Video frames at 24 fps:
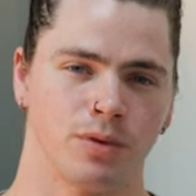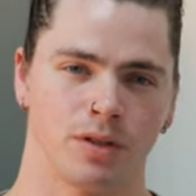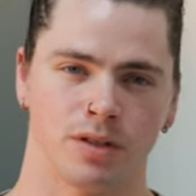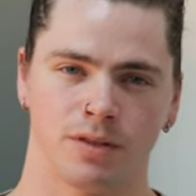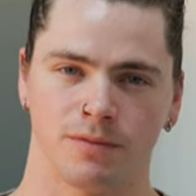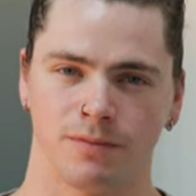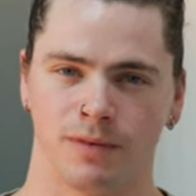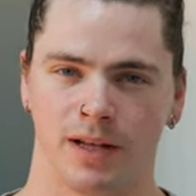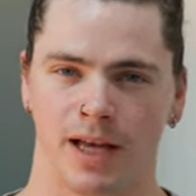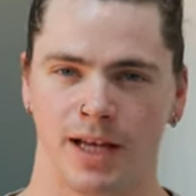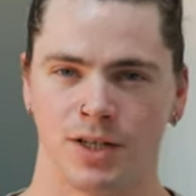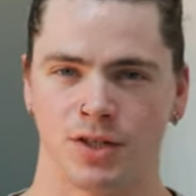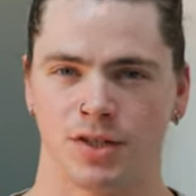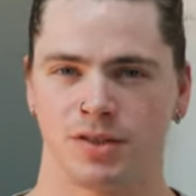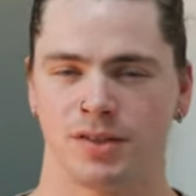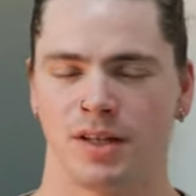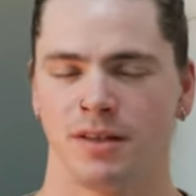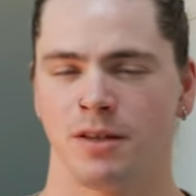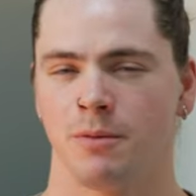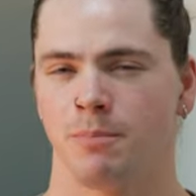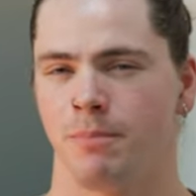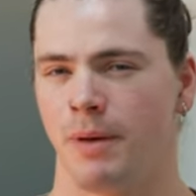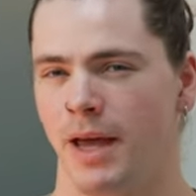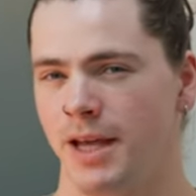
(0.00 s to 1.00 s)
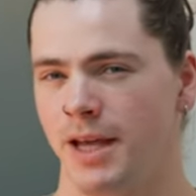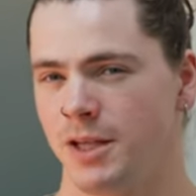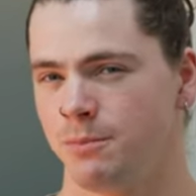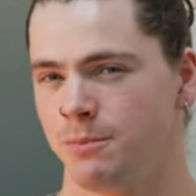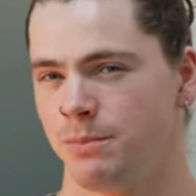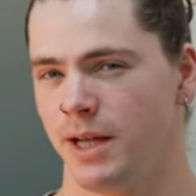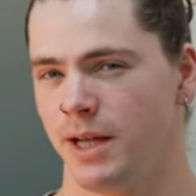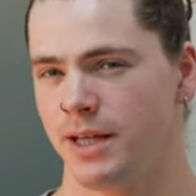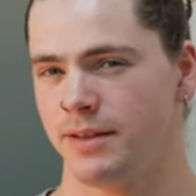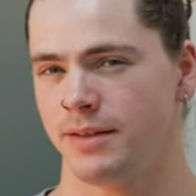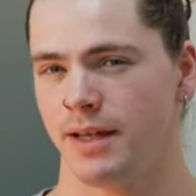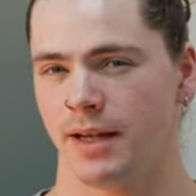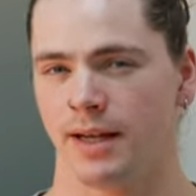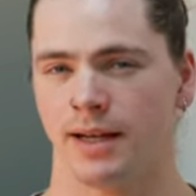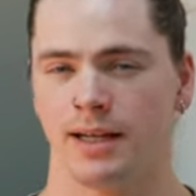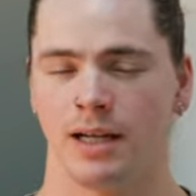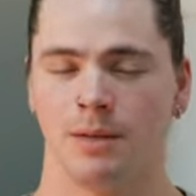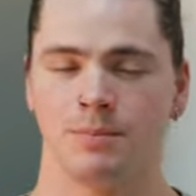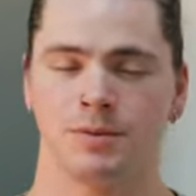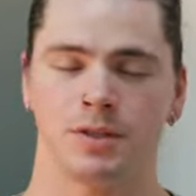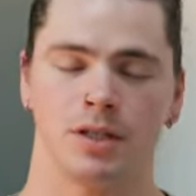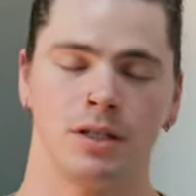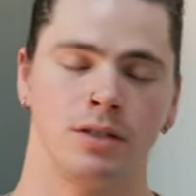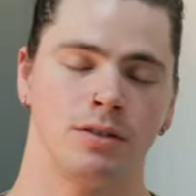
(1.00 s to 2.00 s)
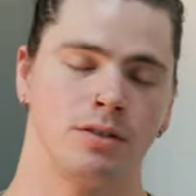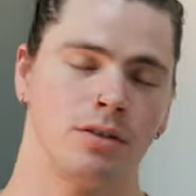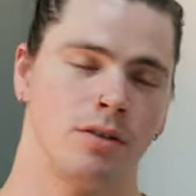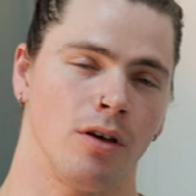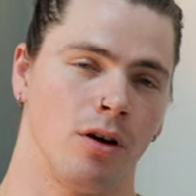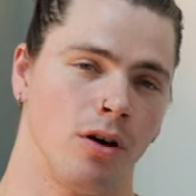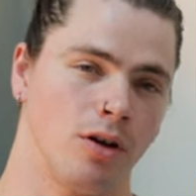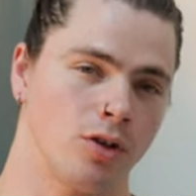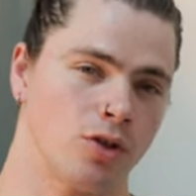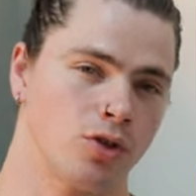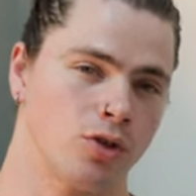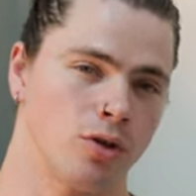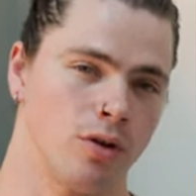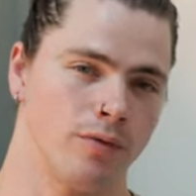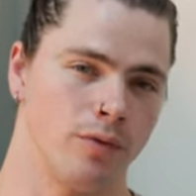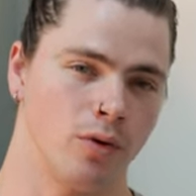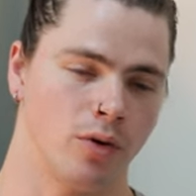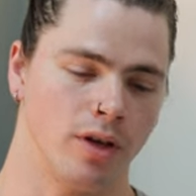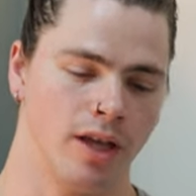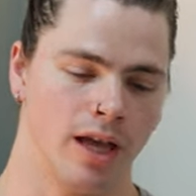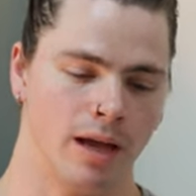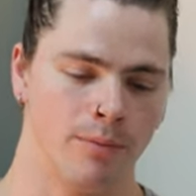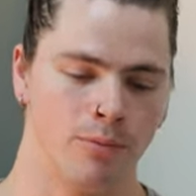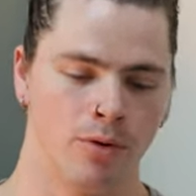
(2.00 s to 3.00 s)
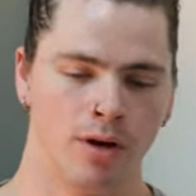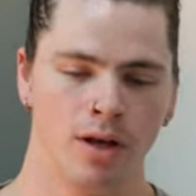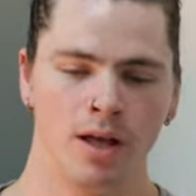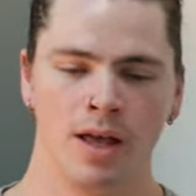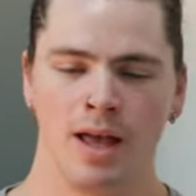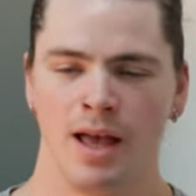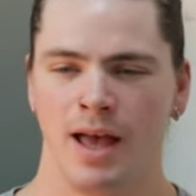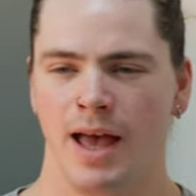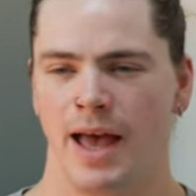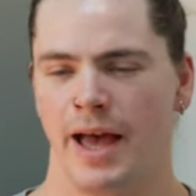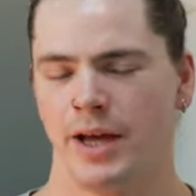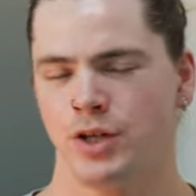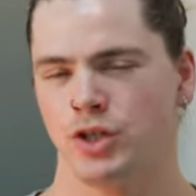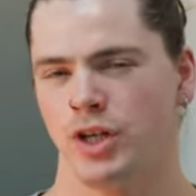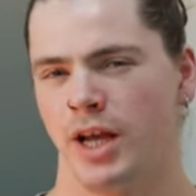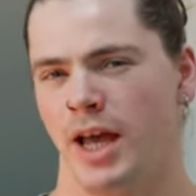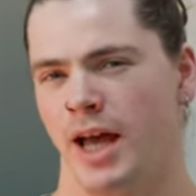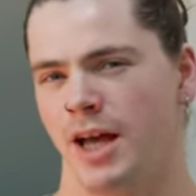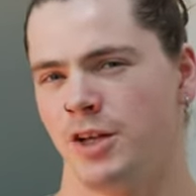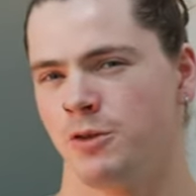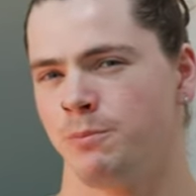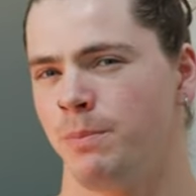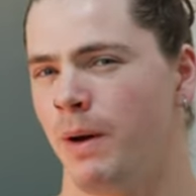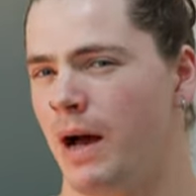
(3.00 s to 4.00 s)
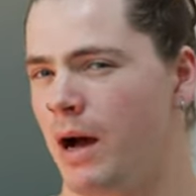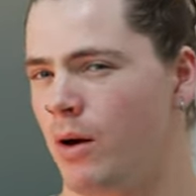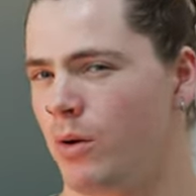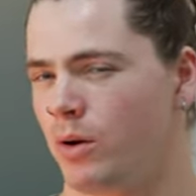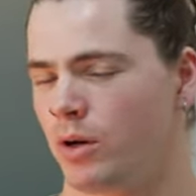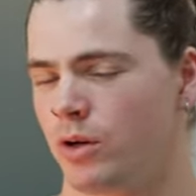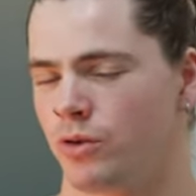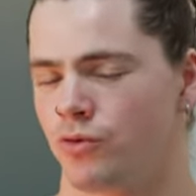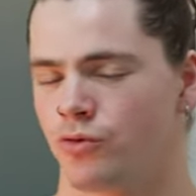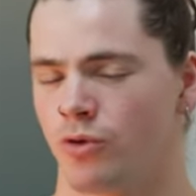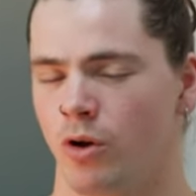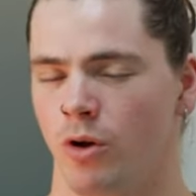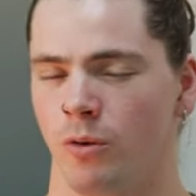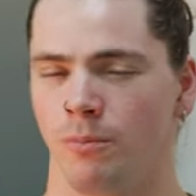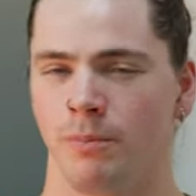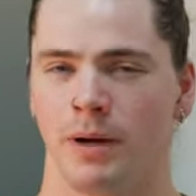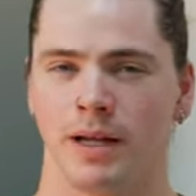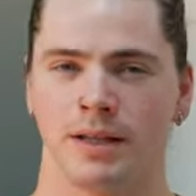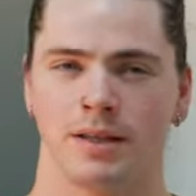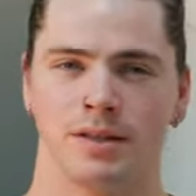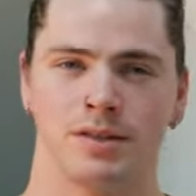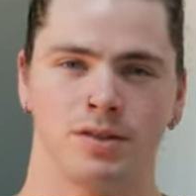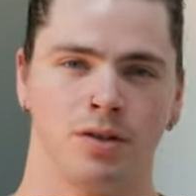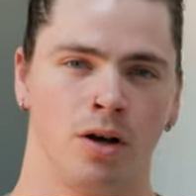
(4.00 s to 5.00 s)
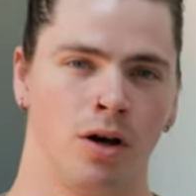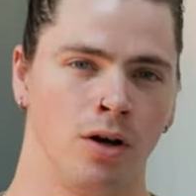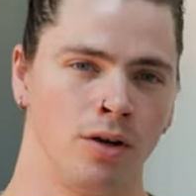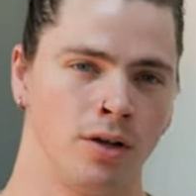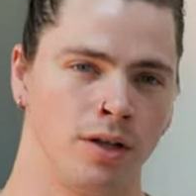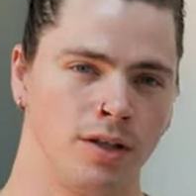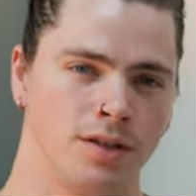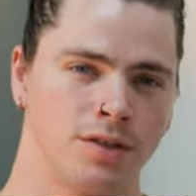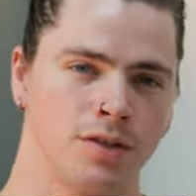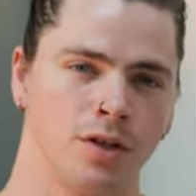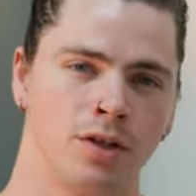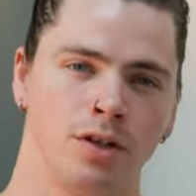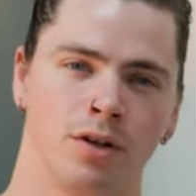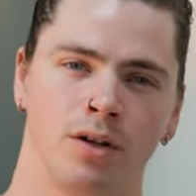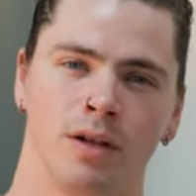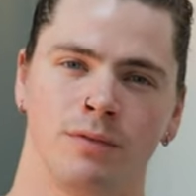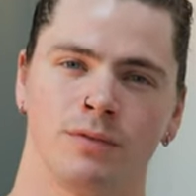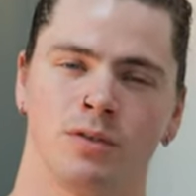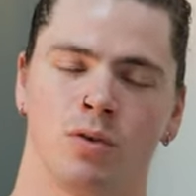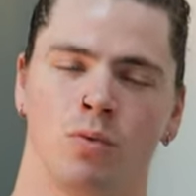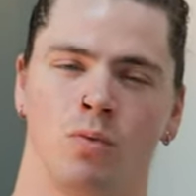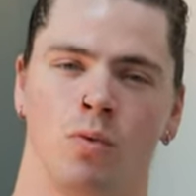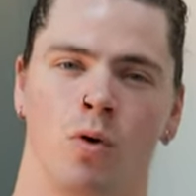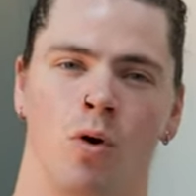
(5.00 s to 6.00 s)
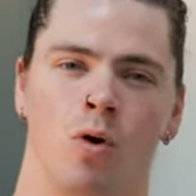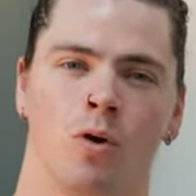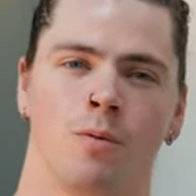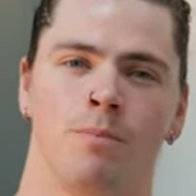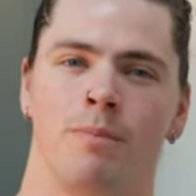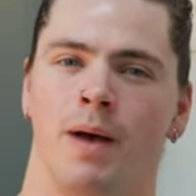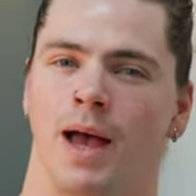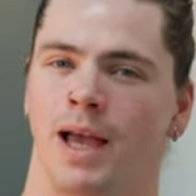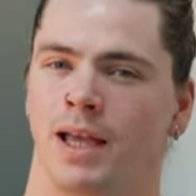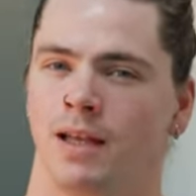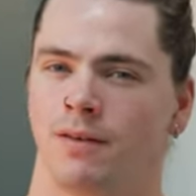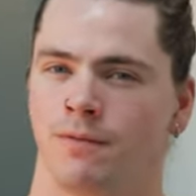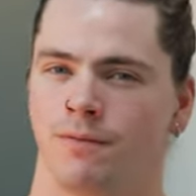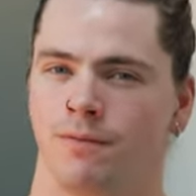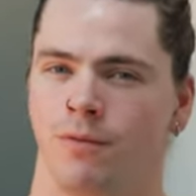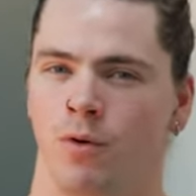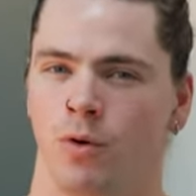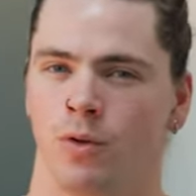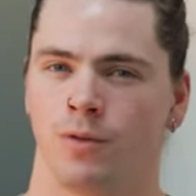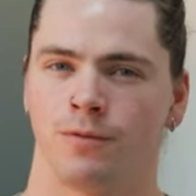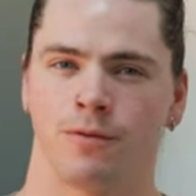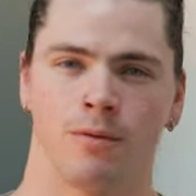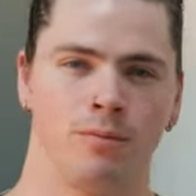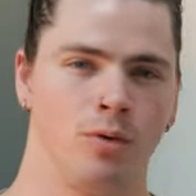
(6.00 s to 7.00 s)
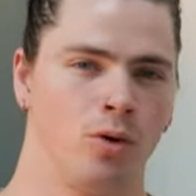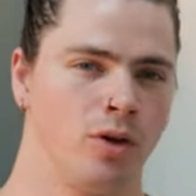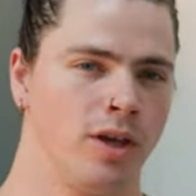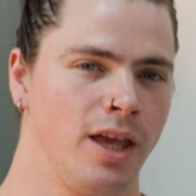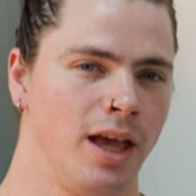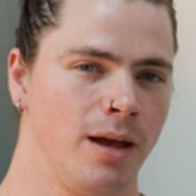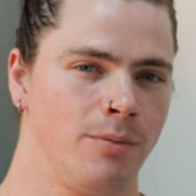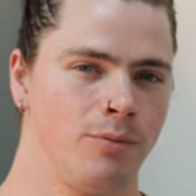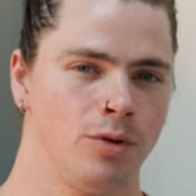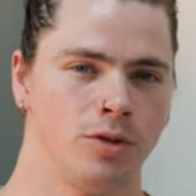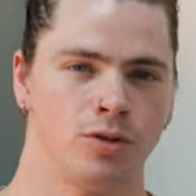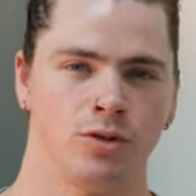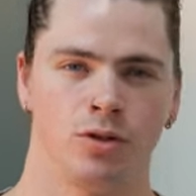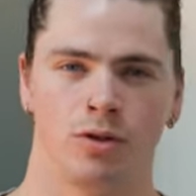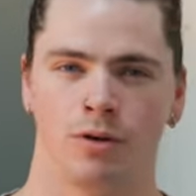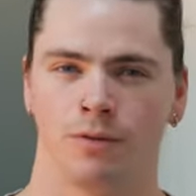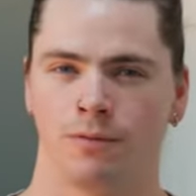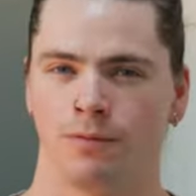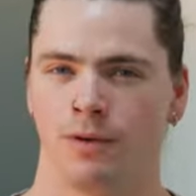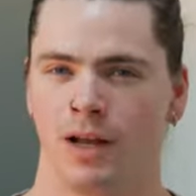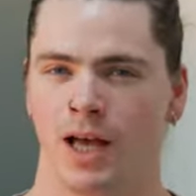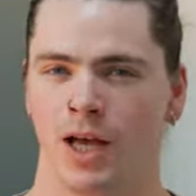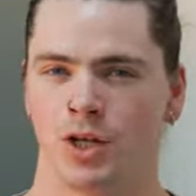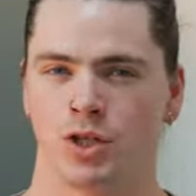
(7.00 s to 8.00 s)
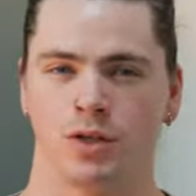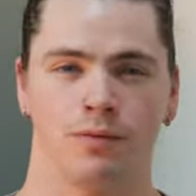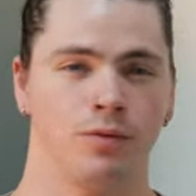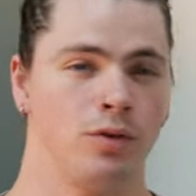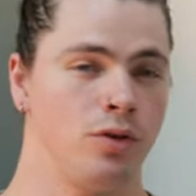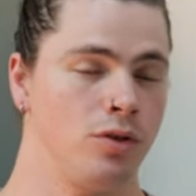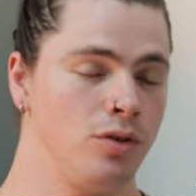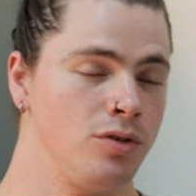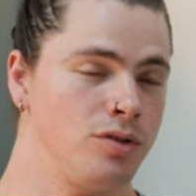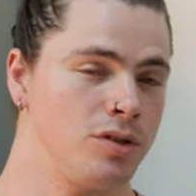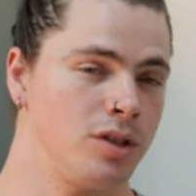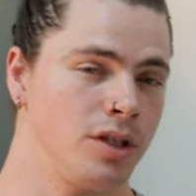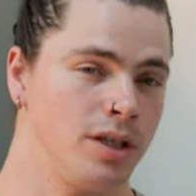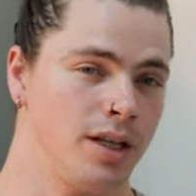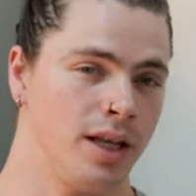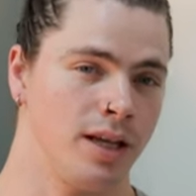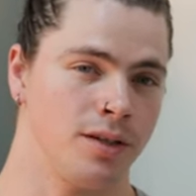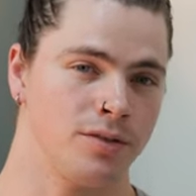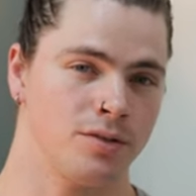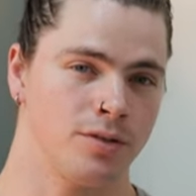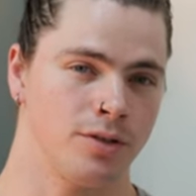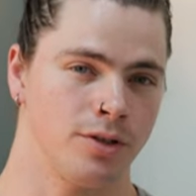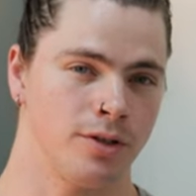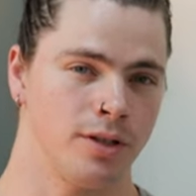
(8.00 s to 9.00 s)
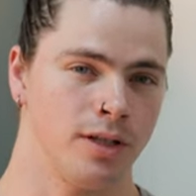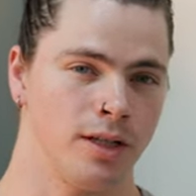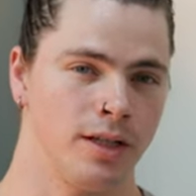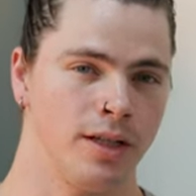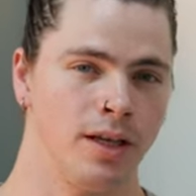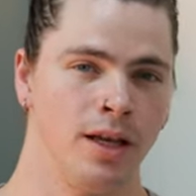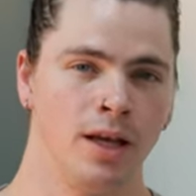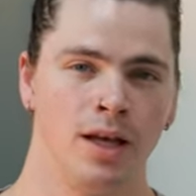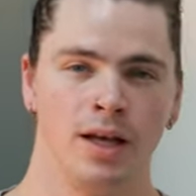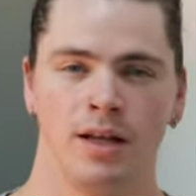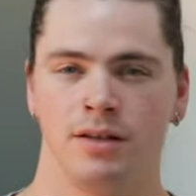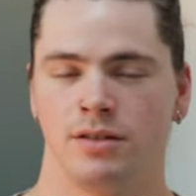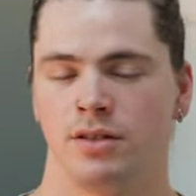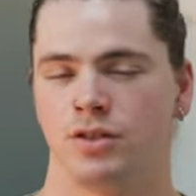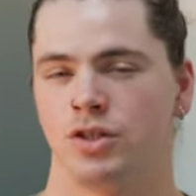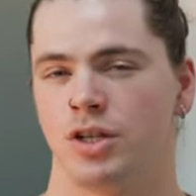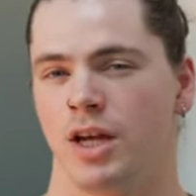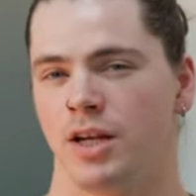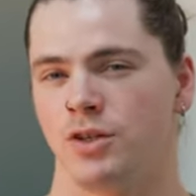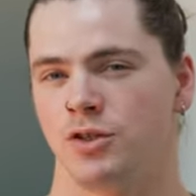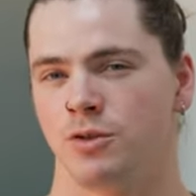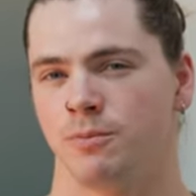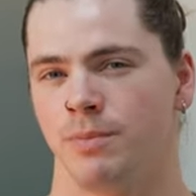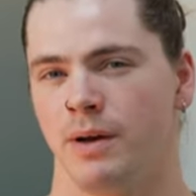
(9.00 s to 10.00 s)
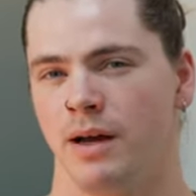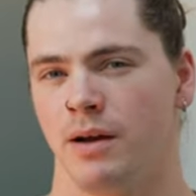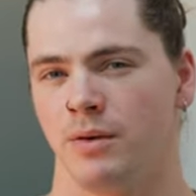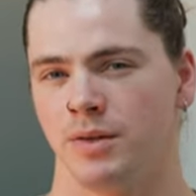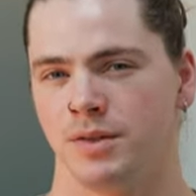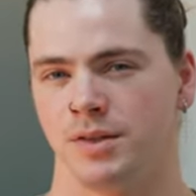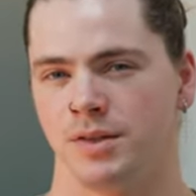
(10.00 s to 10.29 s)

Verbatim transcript: with this flash is that the base plate that clips into the hot shoe of your camera actually has power control buttons on it, so you don't have to walk back and forth from your camera to your flash if you're using it externally to change the power